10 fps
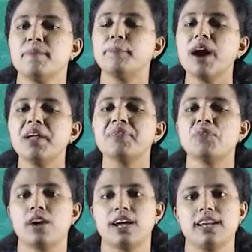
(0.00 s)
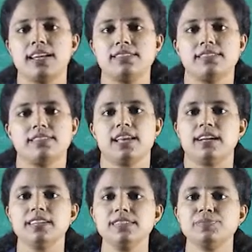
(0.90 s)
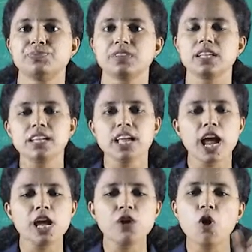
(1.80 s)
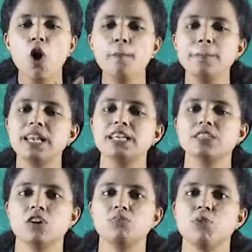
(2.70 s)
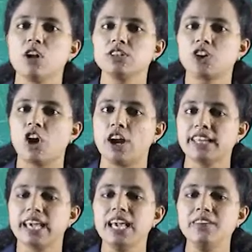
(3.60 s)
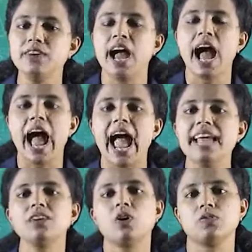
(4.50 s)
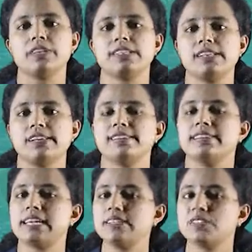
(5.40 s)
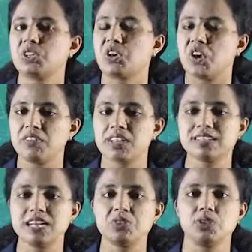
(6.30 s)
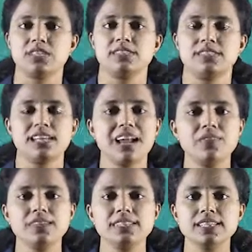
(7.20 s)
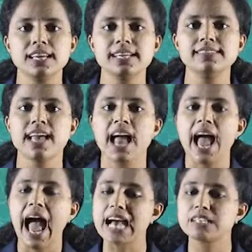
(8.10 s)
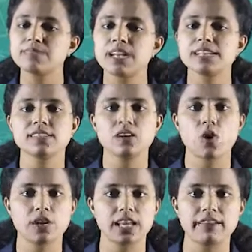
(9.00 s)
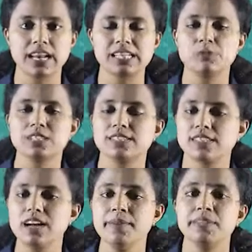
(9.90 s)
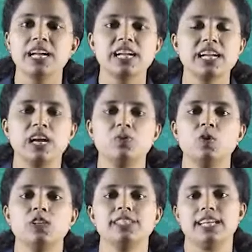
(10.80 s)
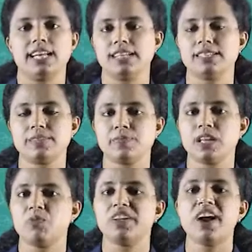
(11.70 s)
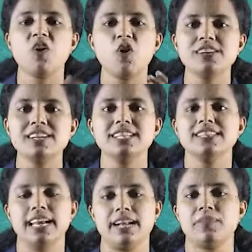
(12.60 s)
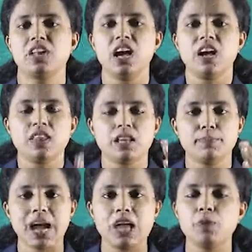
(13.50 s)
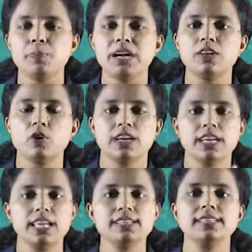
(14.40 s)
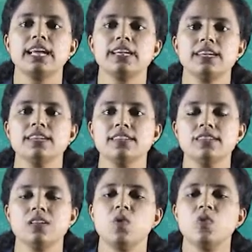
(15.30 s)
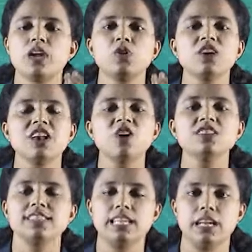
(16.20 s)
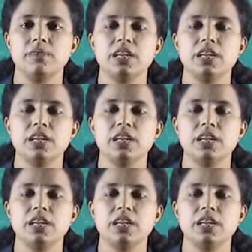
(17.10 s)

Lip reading: bifocal lenses. That is a combination of both concave and convex lens. That is convex lens which is the diverging lens as well as the concave lens which is the converging lens. We have already said myopia or nearsightedness where you cannot see